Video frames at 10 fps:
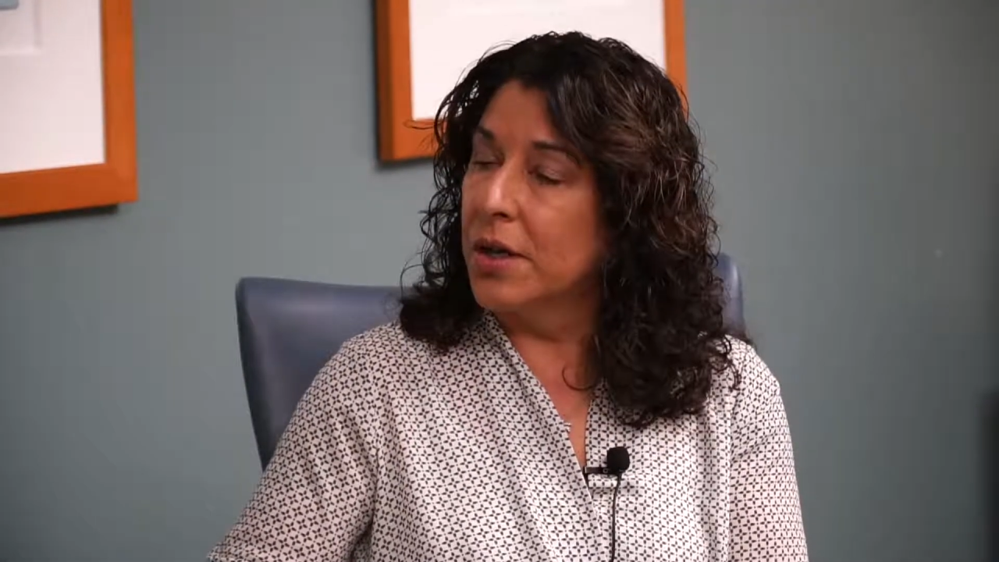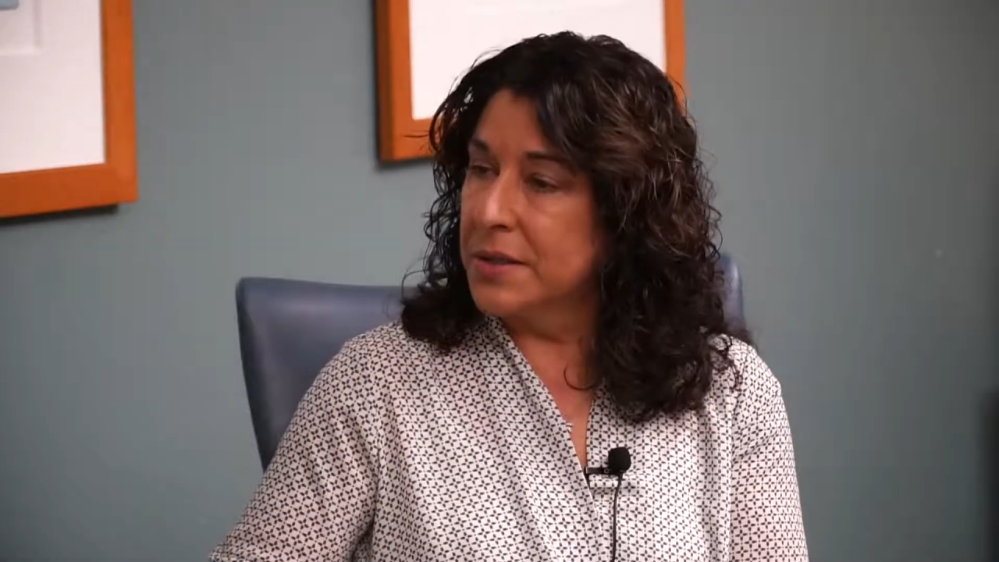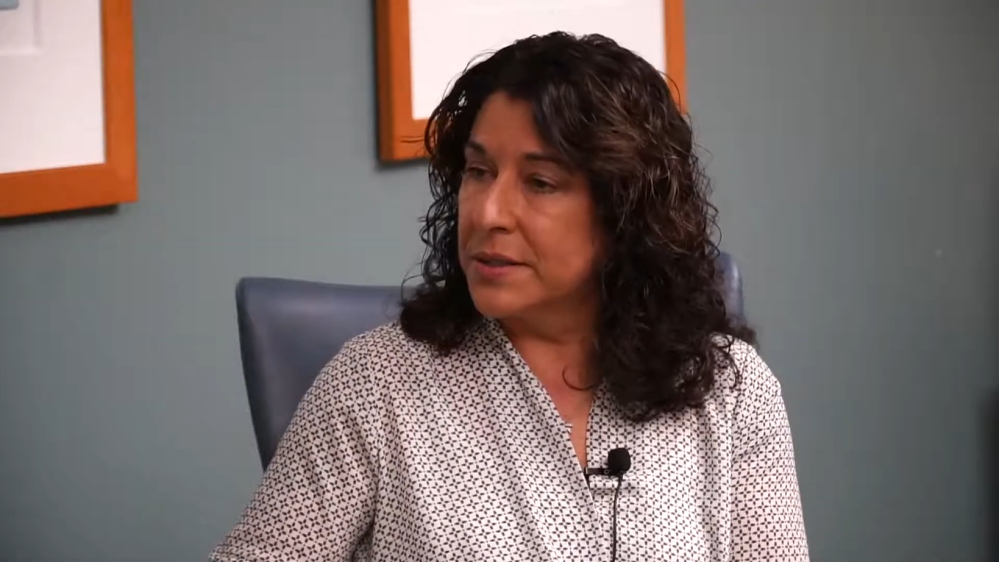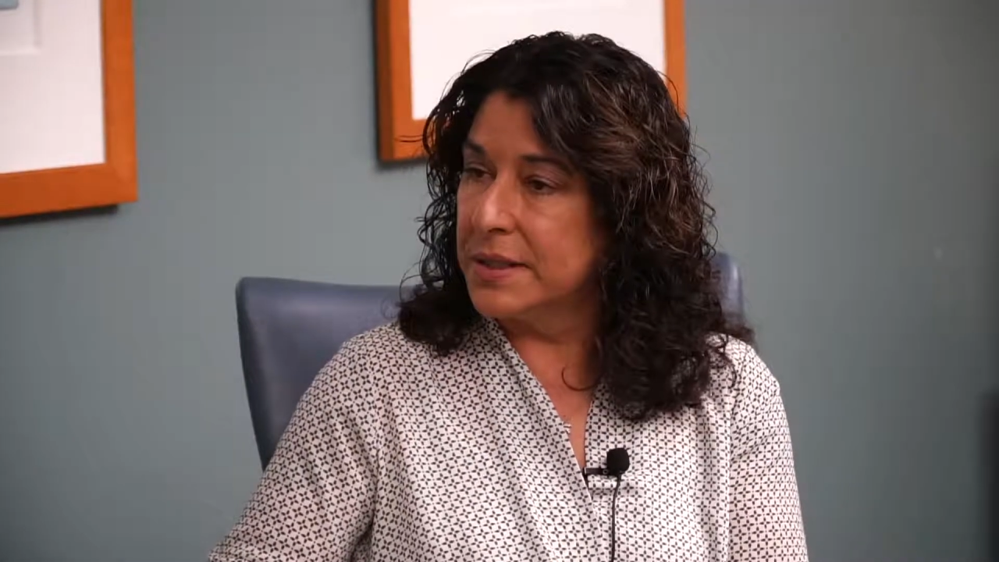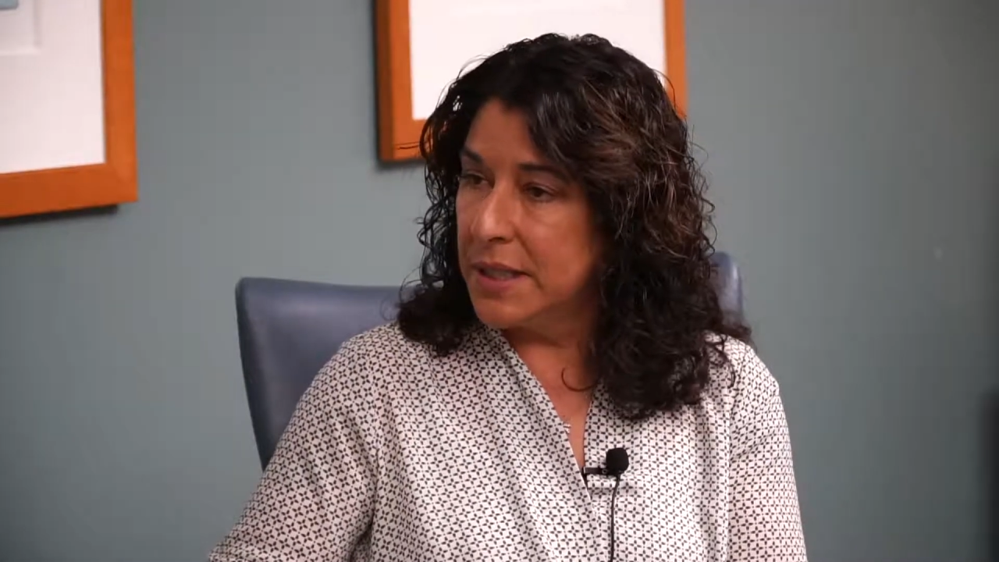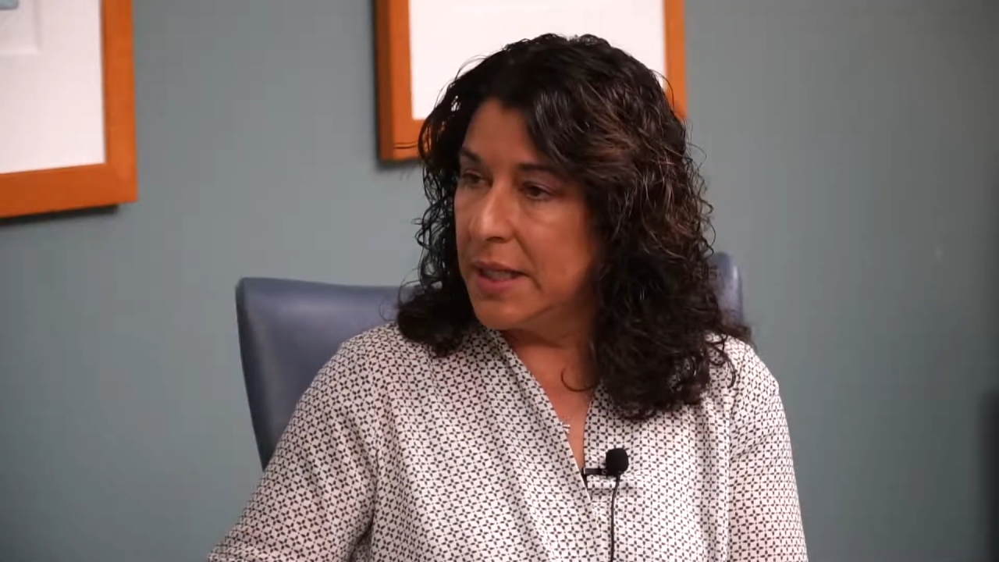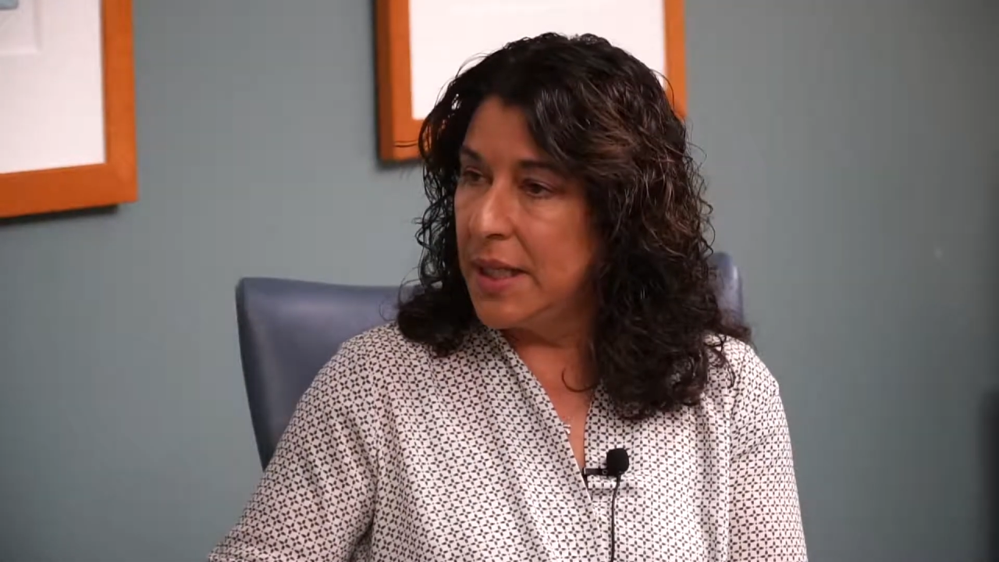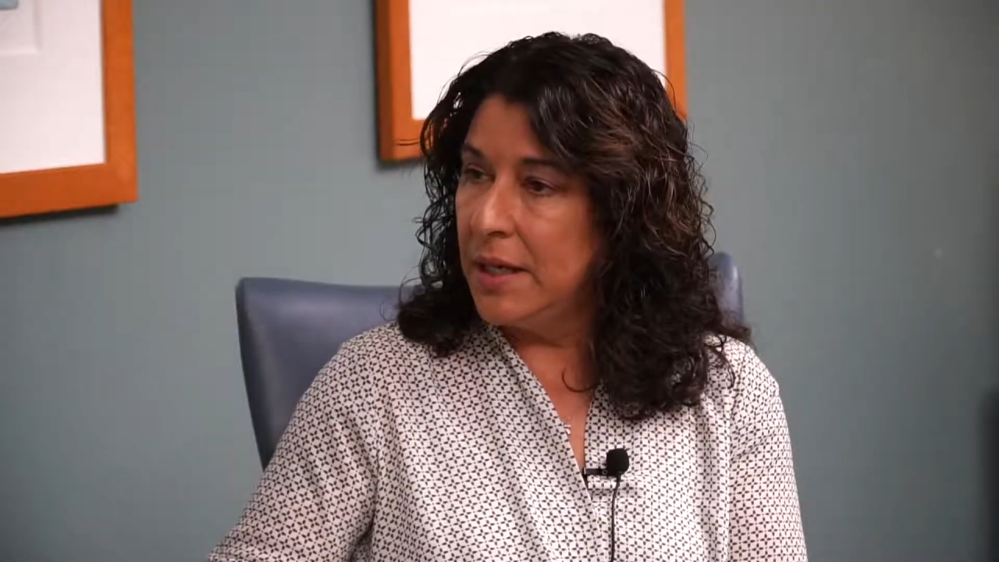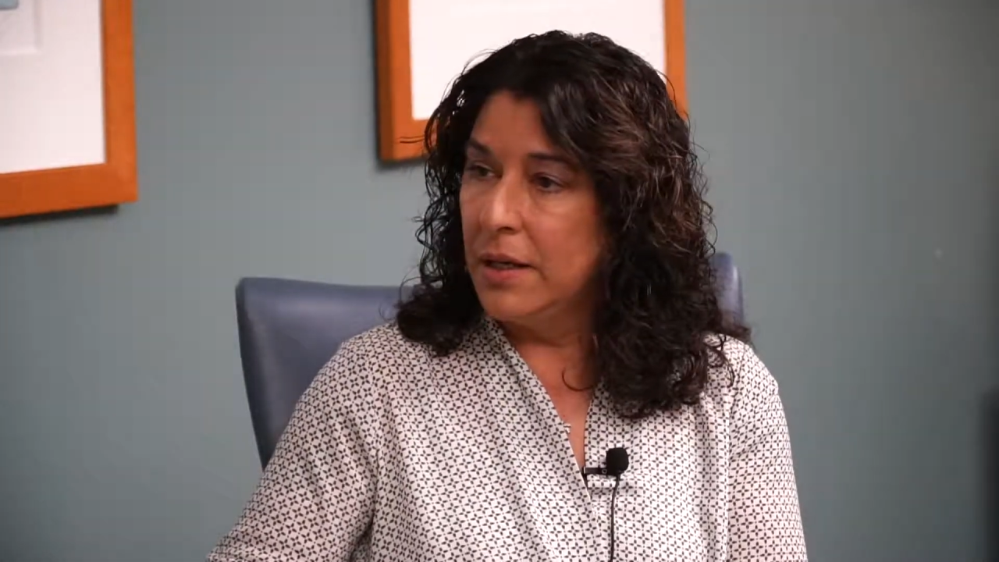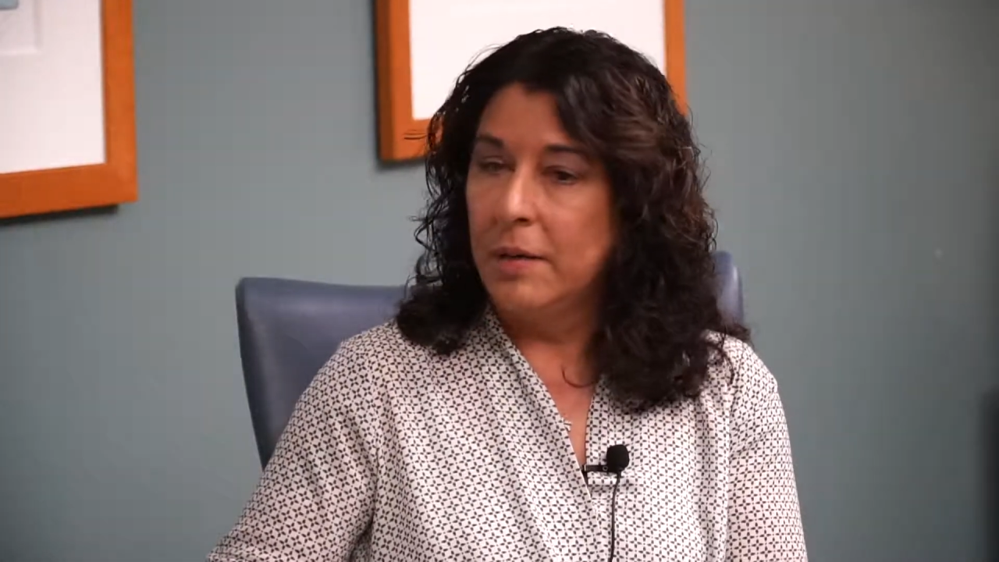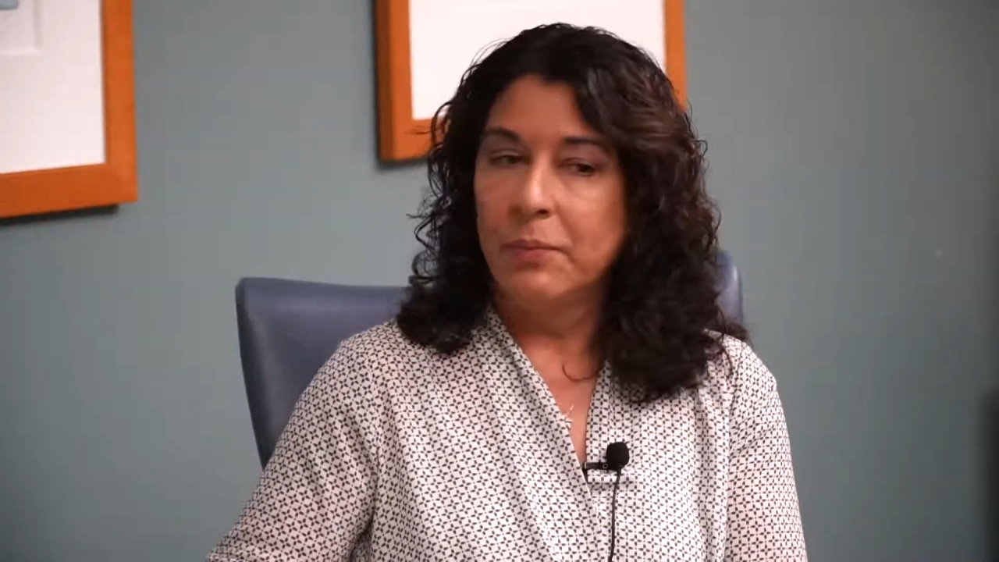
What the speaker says: us to see,